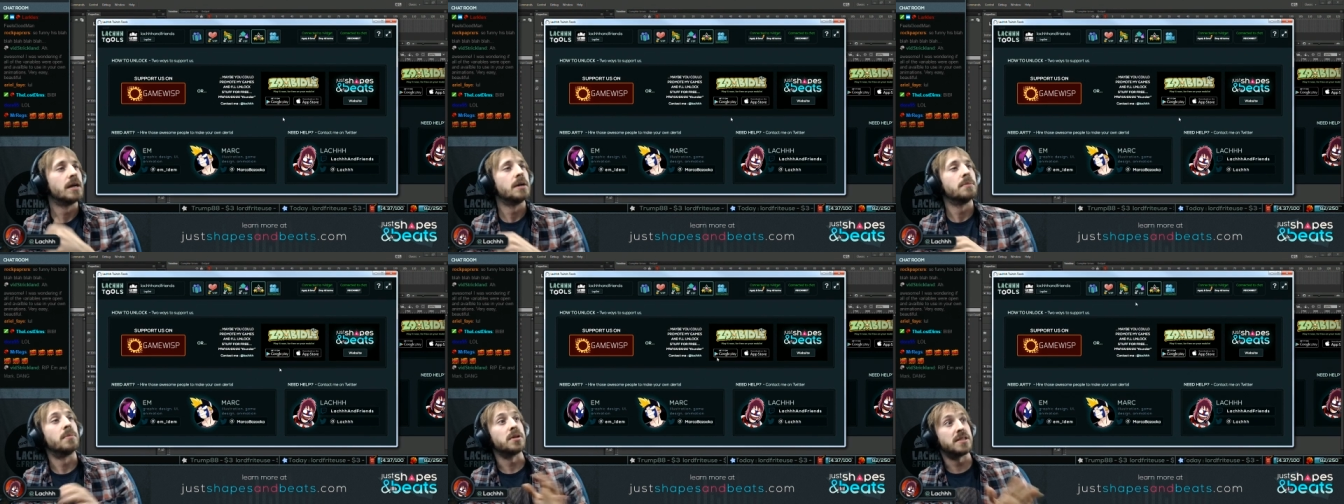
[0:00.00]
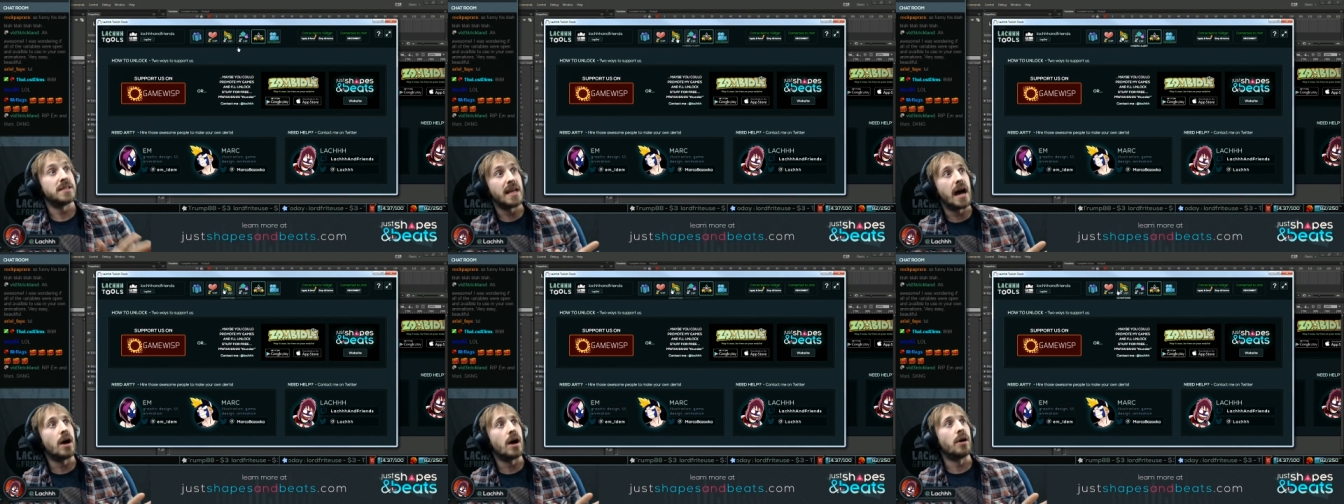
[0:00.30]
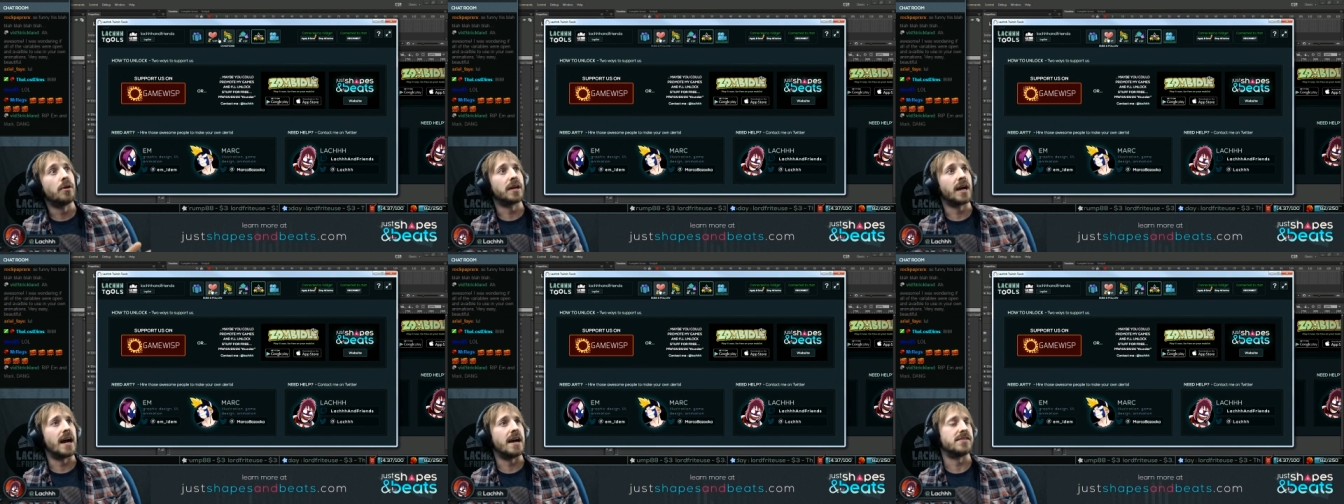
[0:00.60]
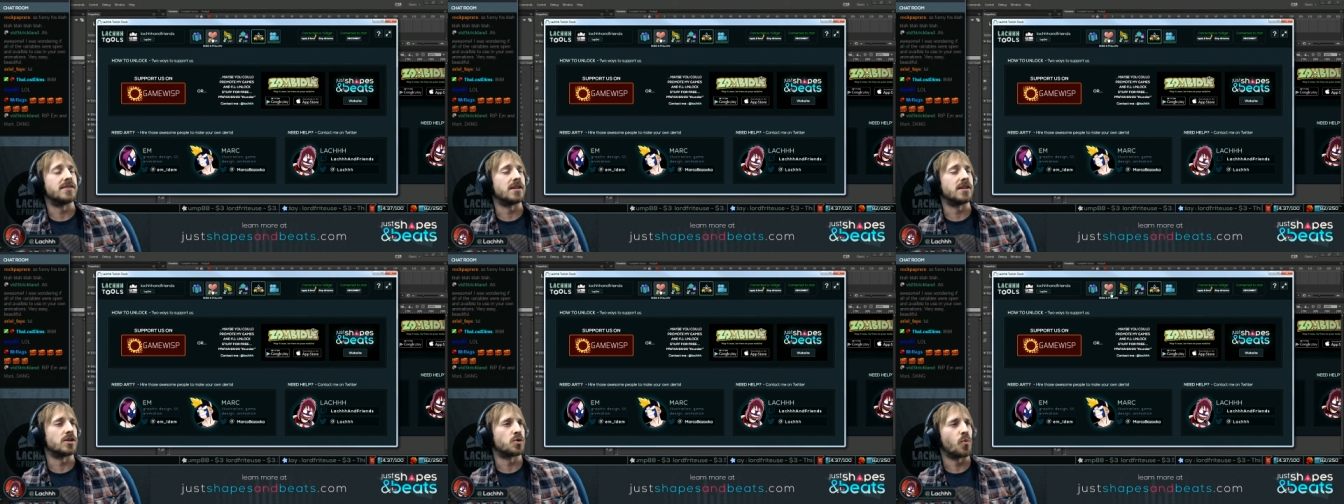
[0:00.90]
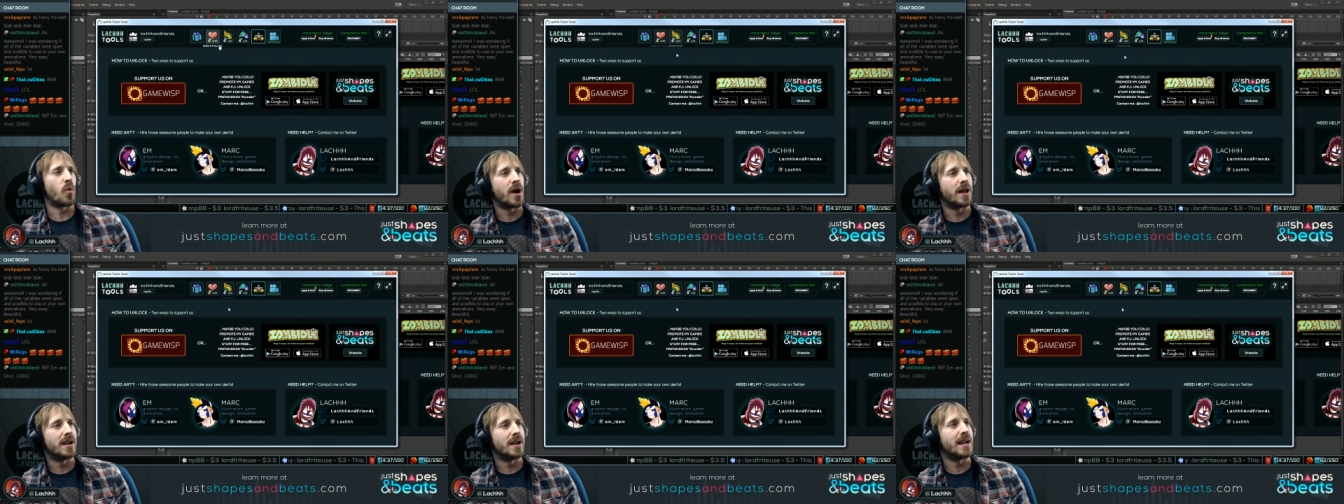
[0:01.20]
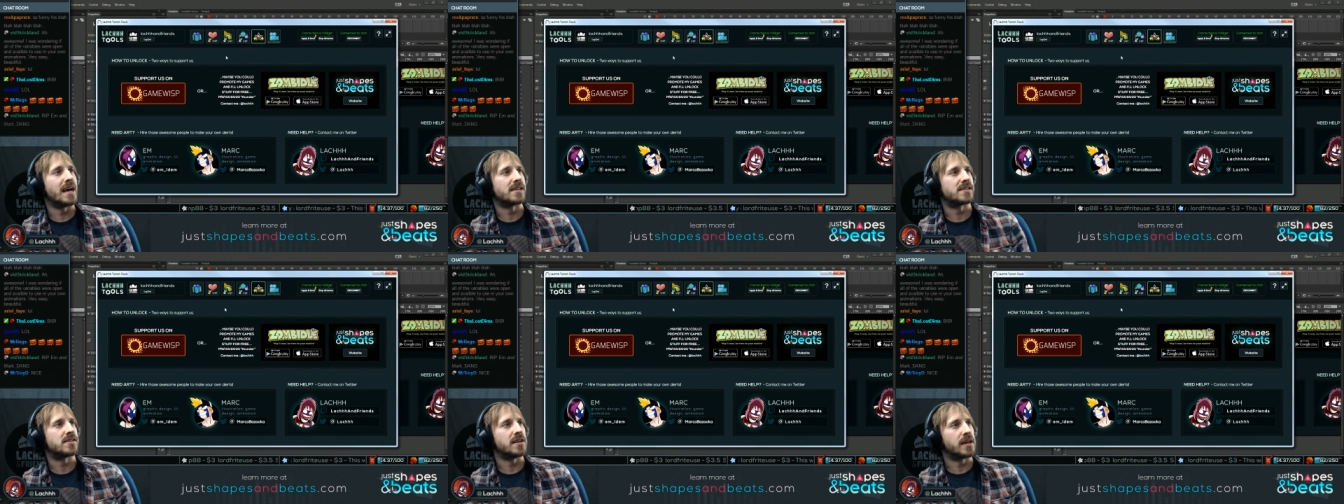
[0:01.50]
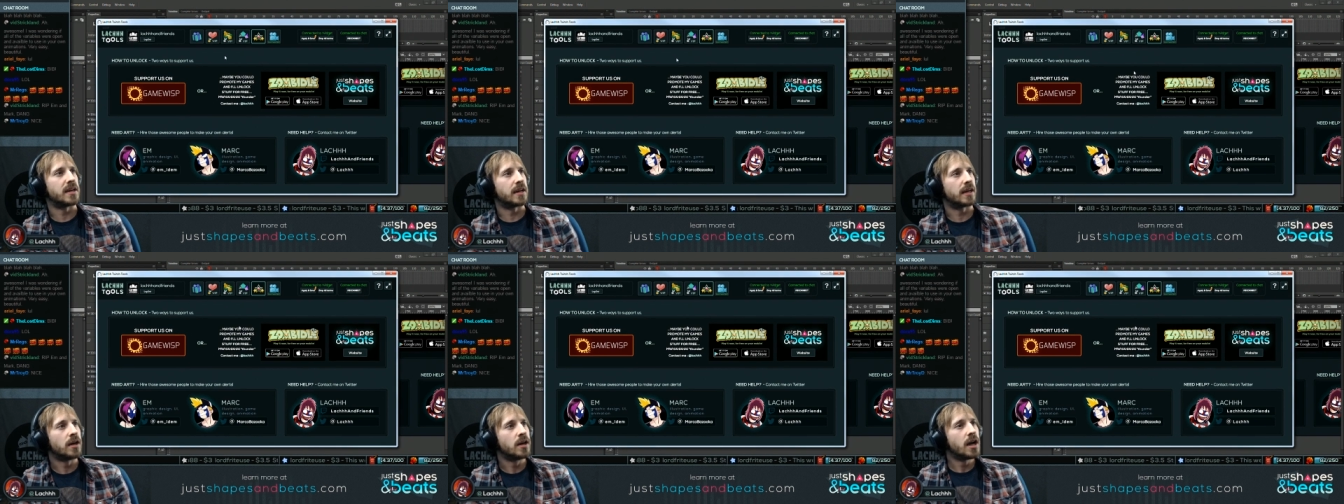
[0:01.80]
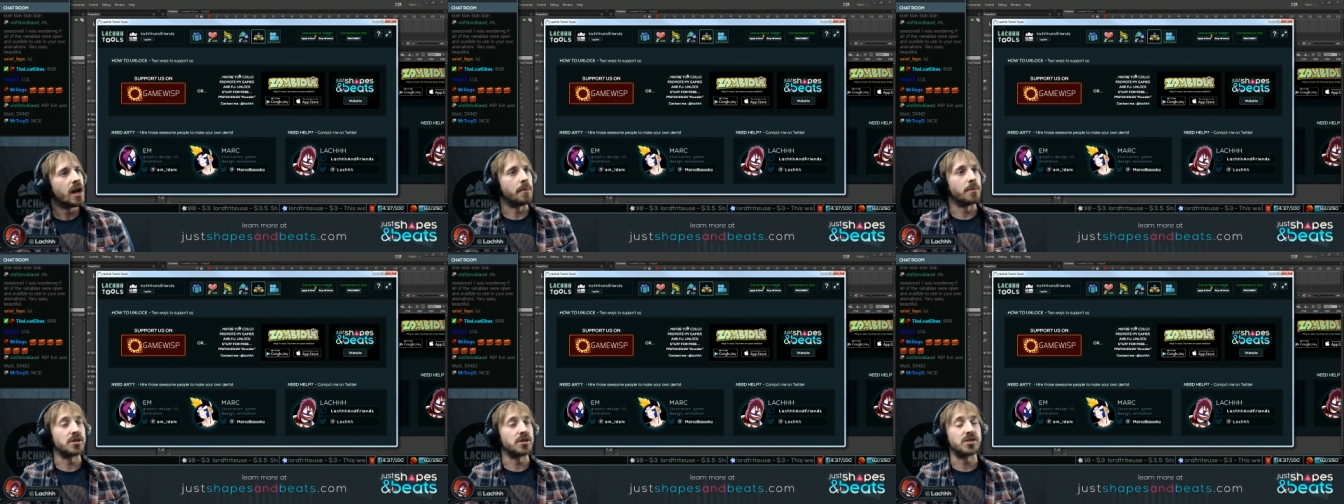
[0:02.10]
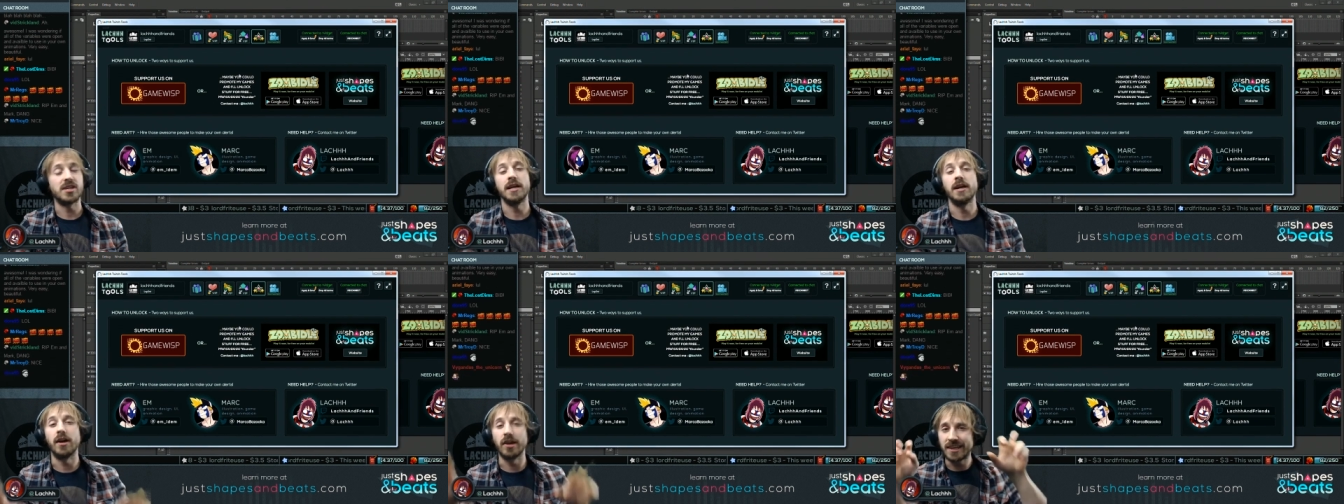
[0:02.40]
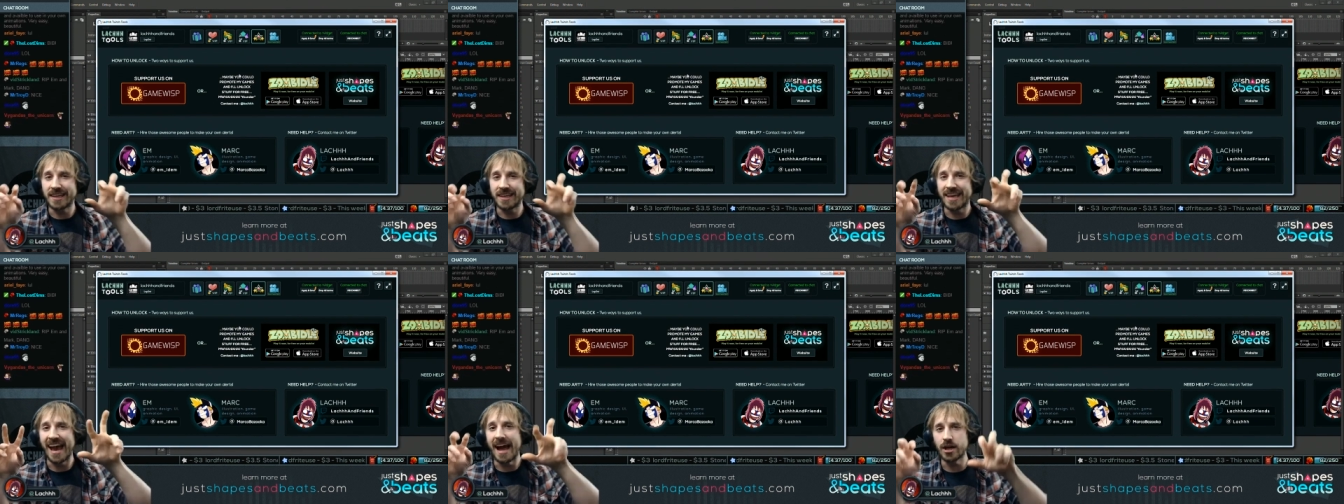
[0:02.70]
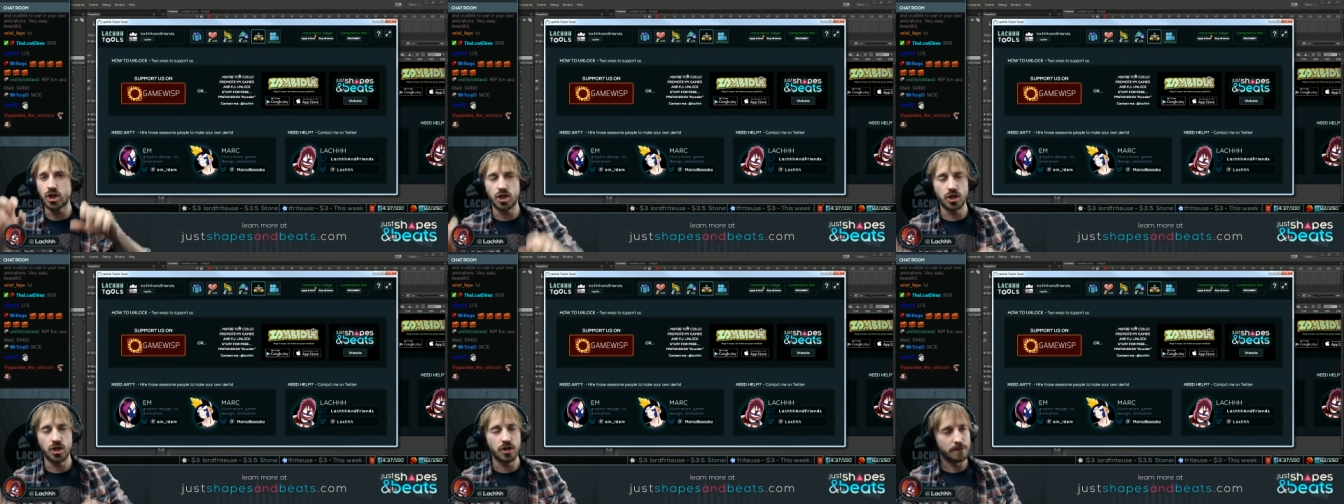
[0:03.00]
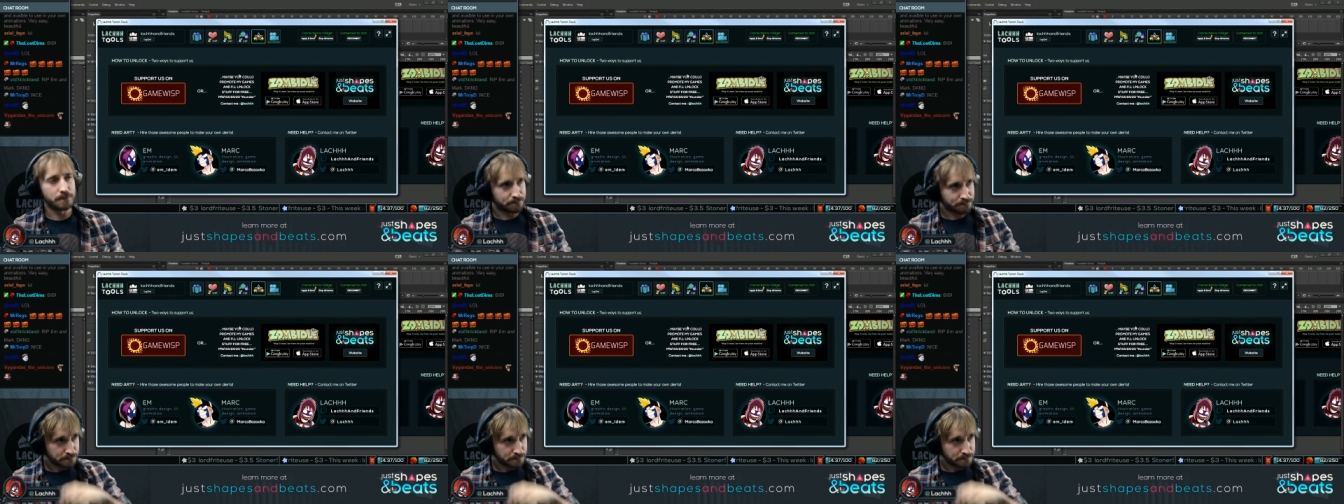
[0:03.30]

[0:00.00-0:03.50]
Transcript: But now, guys, there's one last thing. I'm going to say a catch.